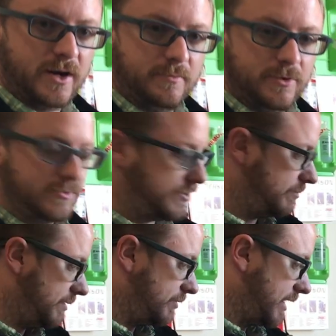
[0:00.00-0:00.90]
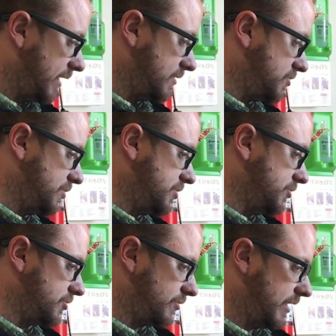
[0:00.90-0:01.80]
not moved, so people can't switch
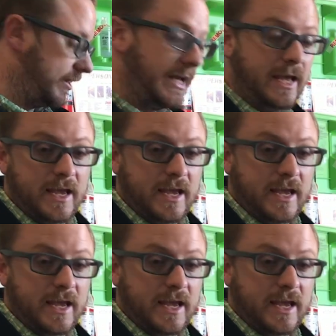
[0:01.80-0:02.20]
hooks around,